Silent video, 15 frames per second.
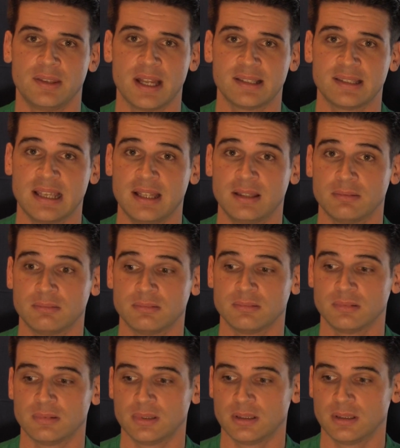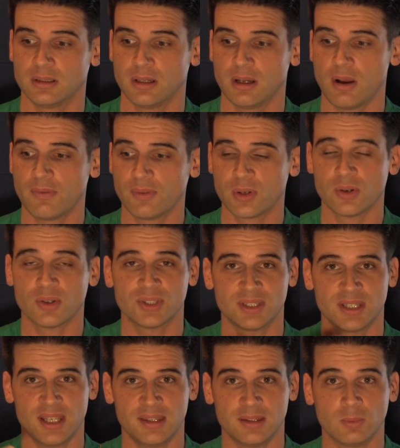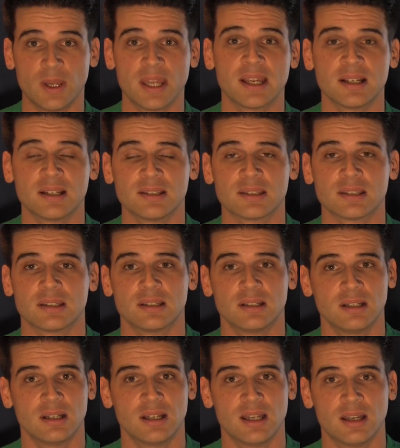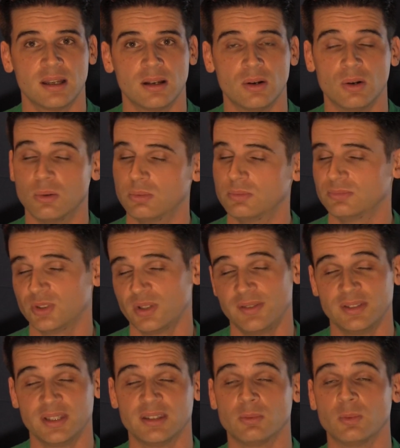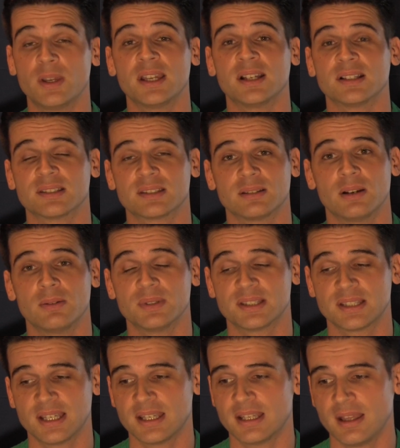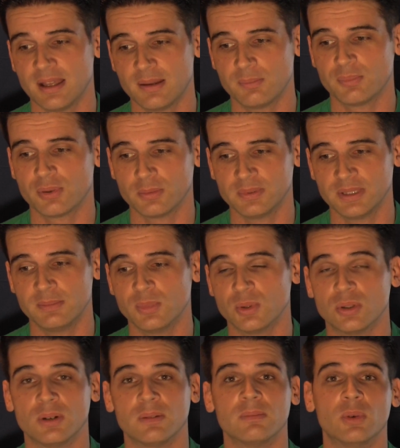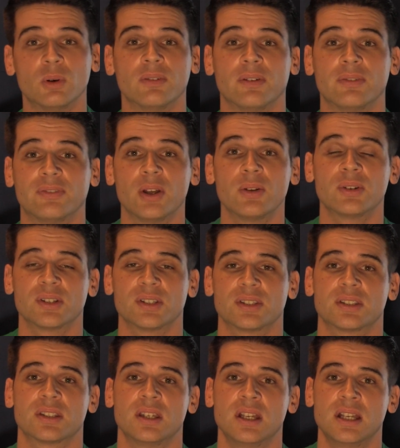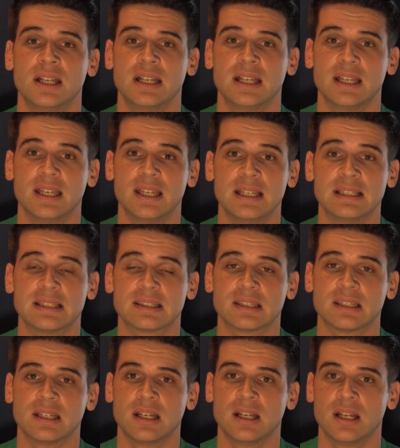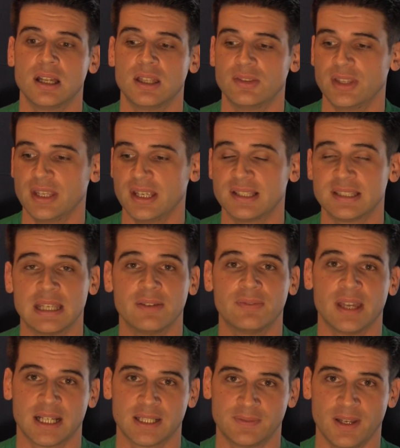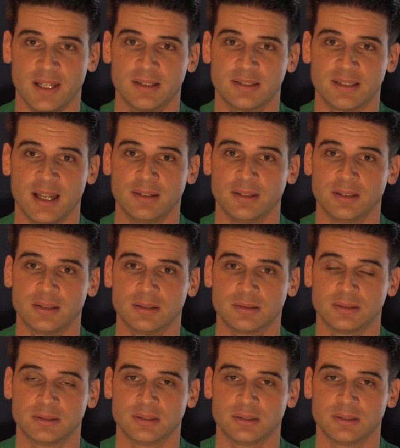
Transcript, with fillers: That said, of course, in the wings, or not even in the wings, I would say, probably more, more of a focus is the CFX standard.